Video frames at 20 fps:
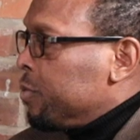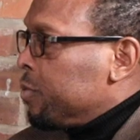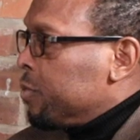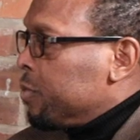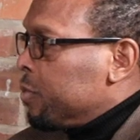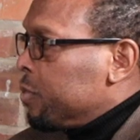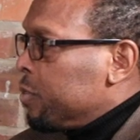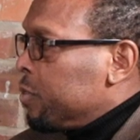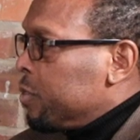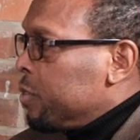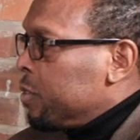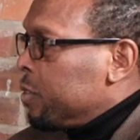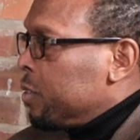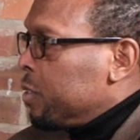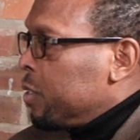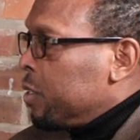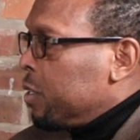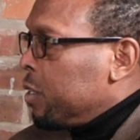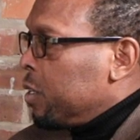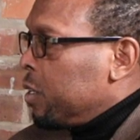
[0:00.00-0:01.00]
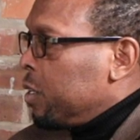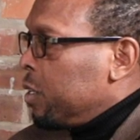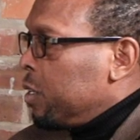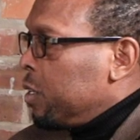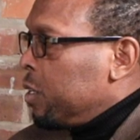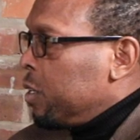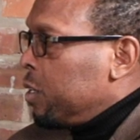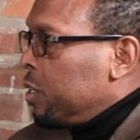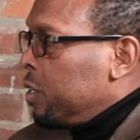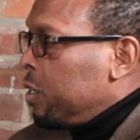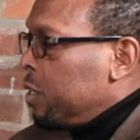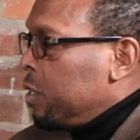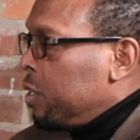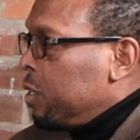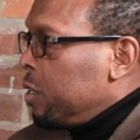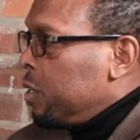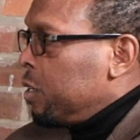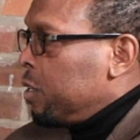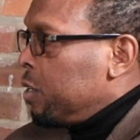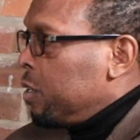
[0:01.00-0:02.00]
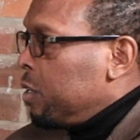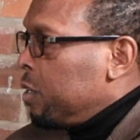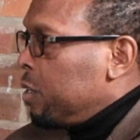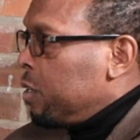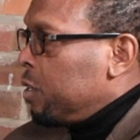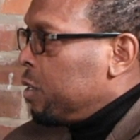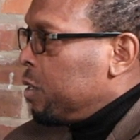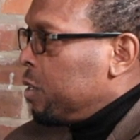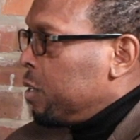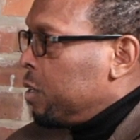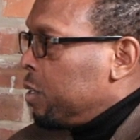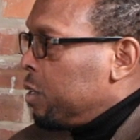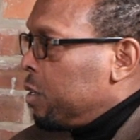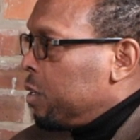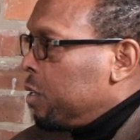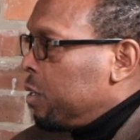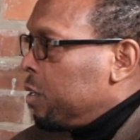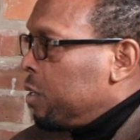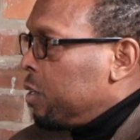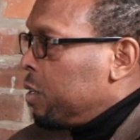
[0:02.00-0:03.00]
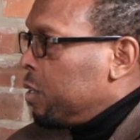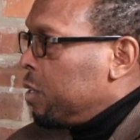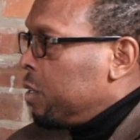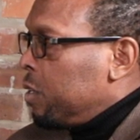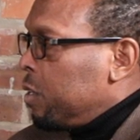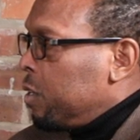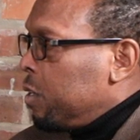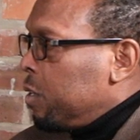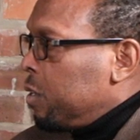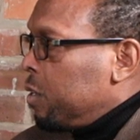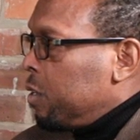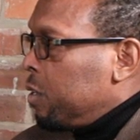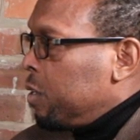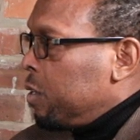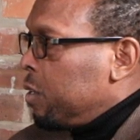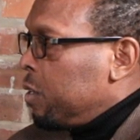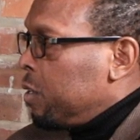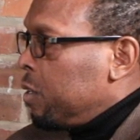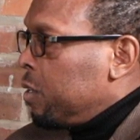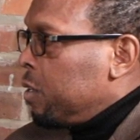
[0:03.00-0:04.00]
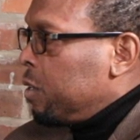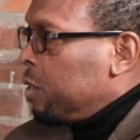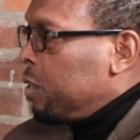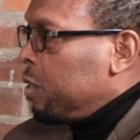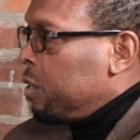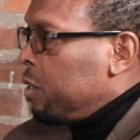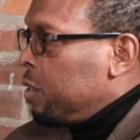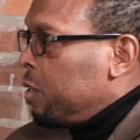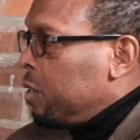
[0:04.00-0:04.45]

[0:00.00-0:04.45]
(silent)